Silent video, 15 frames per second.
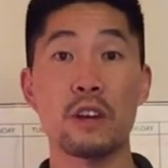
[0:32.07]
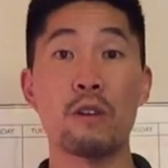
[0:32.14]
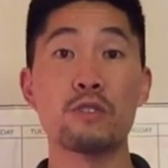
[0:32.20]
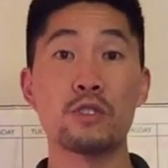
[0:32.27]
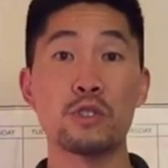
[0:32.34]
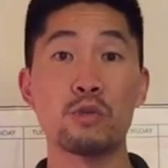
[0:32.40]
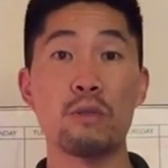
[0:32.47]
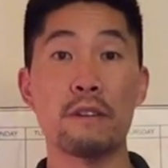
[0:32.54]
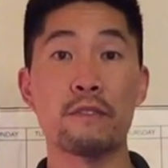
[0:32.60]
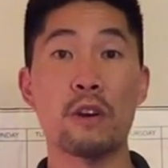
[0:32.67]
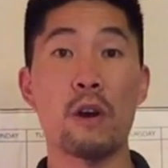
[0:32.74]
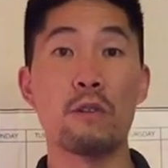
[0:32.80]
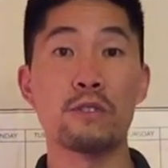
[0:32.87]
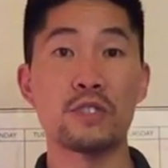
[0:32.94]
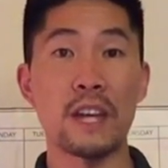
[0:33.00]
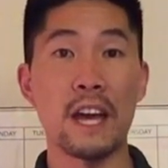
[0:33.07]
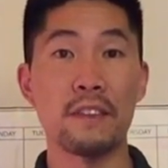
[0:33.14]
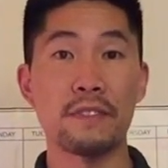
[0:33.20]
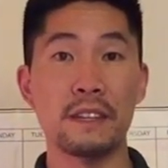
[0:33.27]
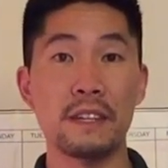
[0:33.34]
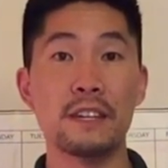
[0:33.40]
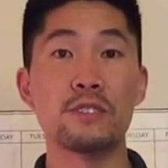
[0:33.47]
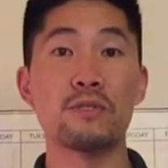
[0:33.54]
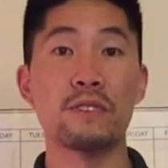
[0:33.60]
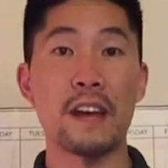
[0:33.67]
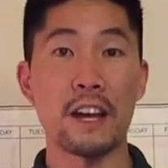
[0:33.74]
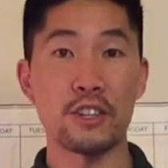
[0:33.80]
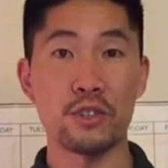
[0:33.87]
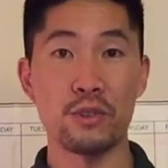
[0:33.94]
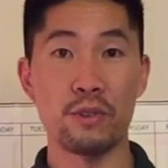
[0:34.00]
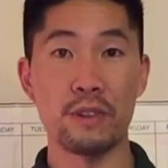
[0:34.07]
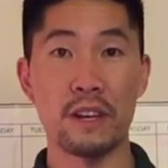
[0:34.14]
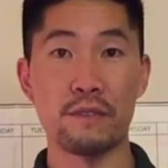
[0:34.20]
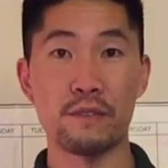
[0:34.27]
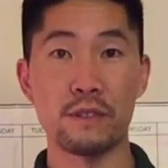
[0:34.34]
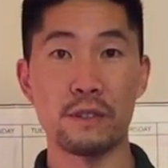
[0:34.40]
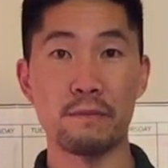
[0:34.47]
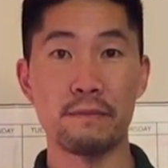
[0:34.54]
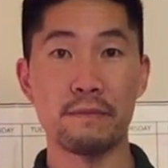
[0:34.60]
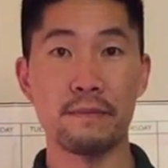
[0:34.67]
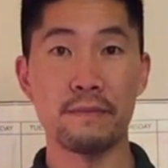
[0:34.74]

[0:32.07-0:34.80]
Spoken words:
coaches who have coached at the international level.